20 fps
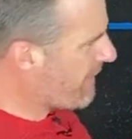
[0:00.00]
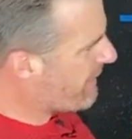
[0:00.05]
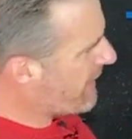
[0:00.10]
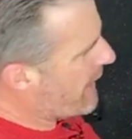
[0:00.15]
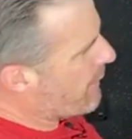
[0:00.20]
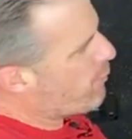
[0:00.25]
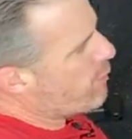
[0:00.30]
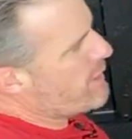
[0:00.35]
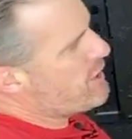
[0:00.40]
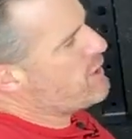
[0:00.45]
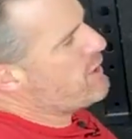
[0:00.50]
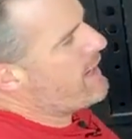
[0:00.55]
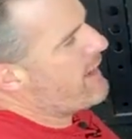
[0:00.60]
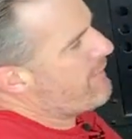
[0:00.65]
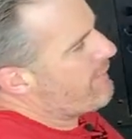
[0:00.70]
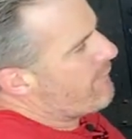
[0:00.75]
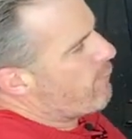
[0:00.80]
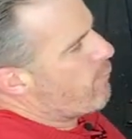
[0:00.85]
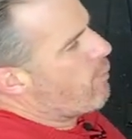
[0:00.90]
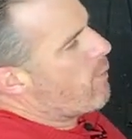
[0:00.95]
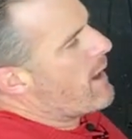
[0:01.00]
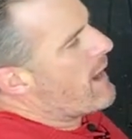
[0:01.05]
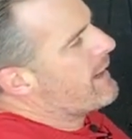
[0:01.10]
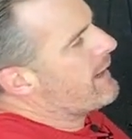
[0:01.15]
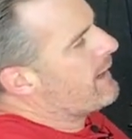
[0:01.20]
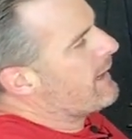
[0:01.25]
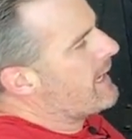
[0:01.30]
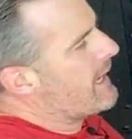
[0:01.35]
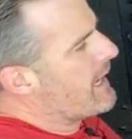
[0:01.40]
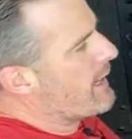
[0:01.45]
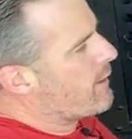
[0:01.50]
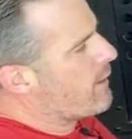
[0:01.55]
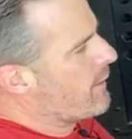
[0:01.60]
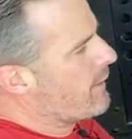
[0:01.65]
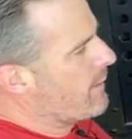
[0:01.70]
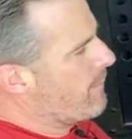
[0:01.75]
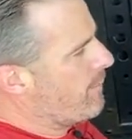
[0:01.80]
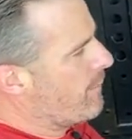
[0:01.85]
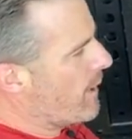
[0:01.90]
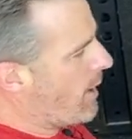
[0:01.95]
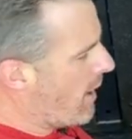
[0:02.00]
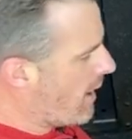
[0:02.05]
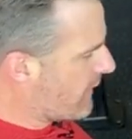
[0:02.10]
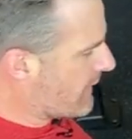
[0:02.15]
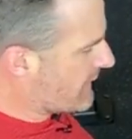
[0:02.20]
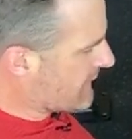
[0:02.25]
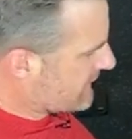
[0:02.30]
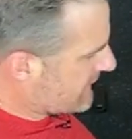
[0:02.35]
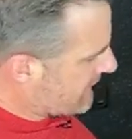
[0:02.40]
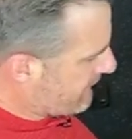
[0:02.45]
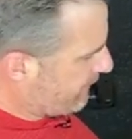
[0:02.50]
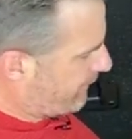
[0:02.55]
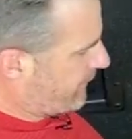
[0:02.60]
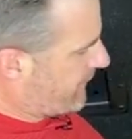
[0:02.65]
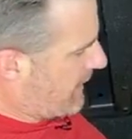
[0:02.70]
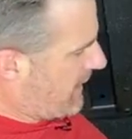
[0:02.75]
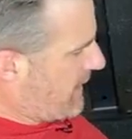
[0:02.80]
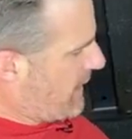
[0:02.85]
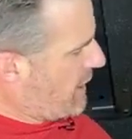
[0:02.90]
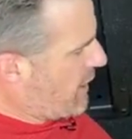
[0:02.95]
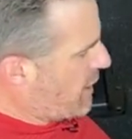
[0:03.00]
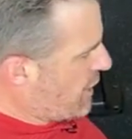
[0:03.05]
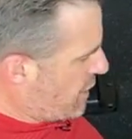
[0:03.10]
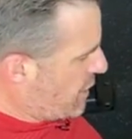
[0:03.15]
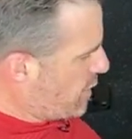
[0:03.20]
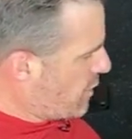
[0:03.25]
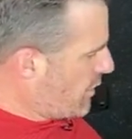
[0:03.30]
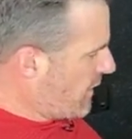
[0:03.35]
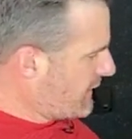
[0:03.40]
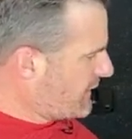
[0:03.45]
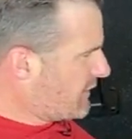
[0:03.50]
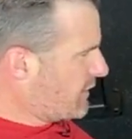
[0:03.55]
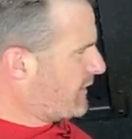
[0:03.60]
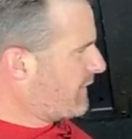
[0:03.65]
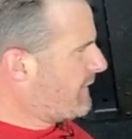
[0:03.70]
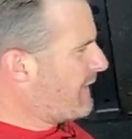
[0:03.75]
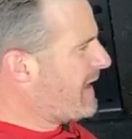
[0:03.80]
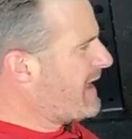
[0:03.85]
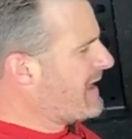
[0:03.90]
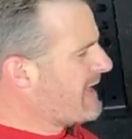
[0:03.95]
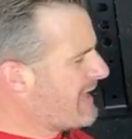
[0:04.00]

that when you have one leg on the box, you are sort of